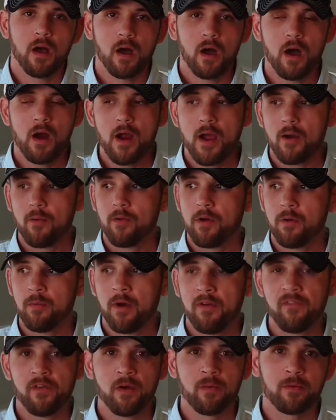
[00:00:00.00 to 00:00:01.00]
Alright, well,
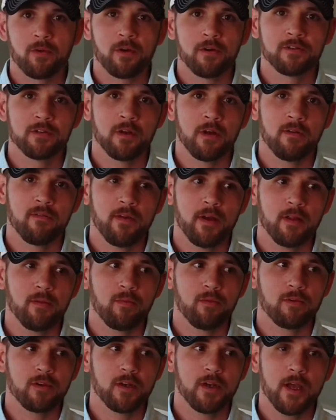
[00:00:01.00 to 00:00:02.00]
my film crew's not
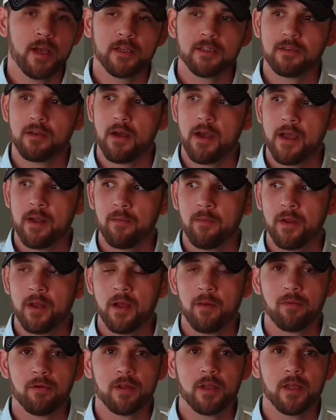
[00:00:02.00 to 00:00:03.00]
available today, so I haven't been
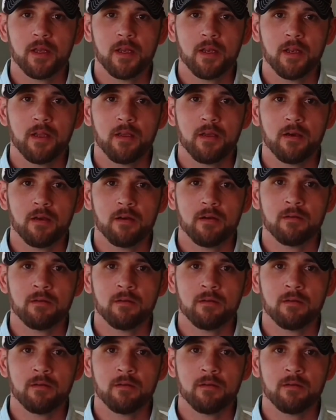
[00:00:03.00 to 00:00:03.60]
able to get any